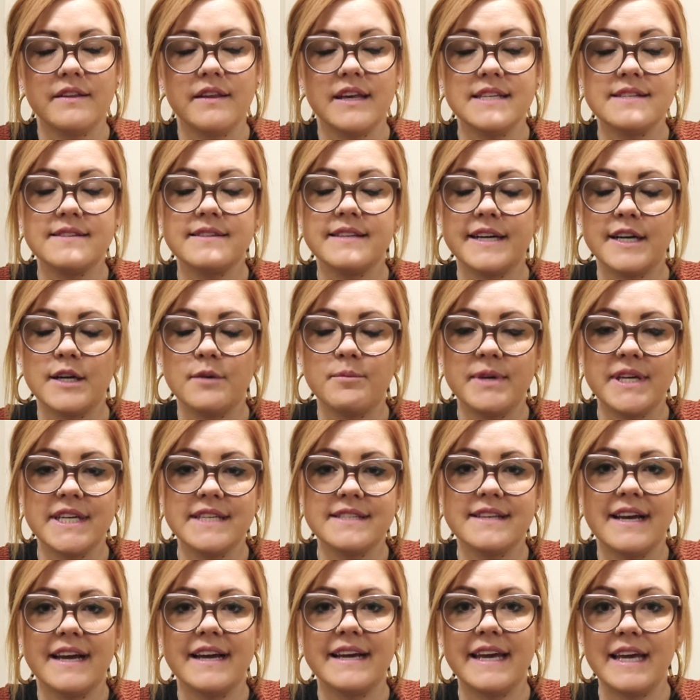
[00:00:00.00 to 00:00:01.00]
his
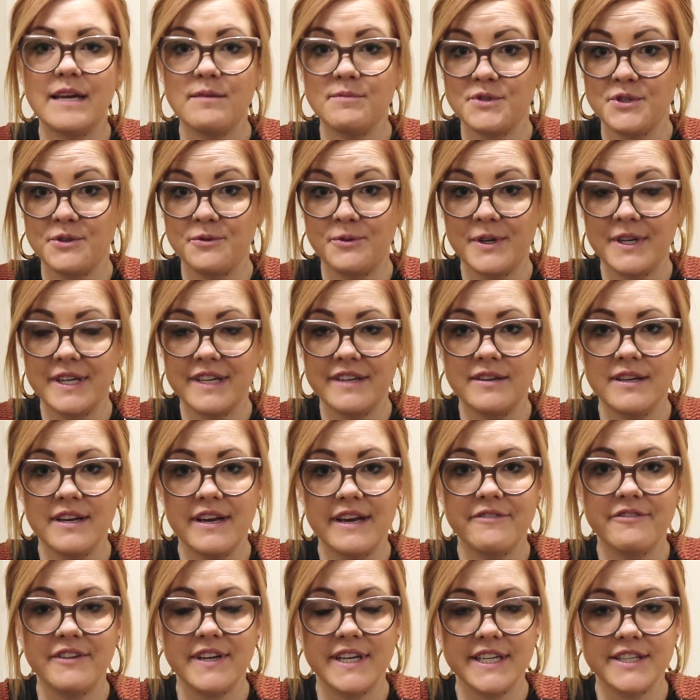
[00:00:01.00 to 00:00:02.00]
therapies, I came to work at,
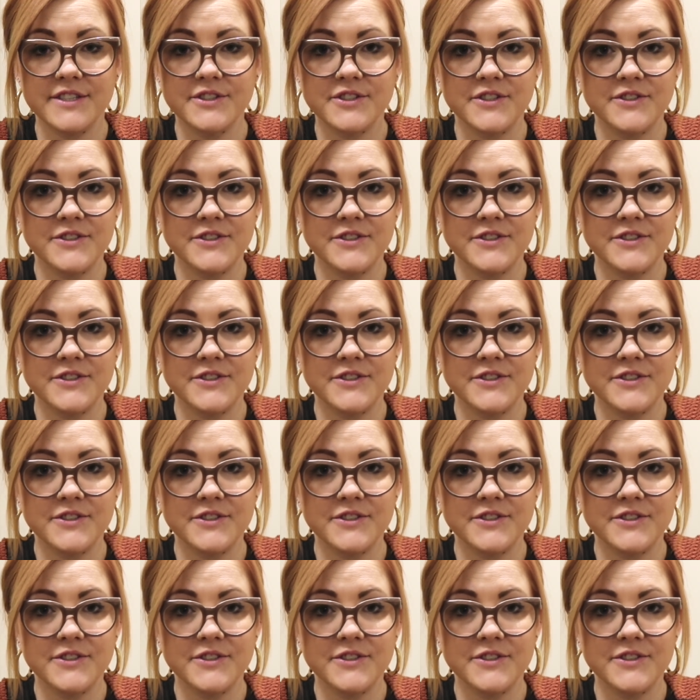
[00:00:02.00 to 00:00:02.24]
at Phoenix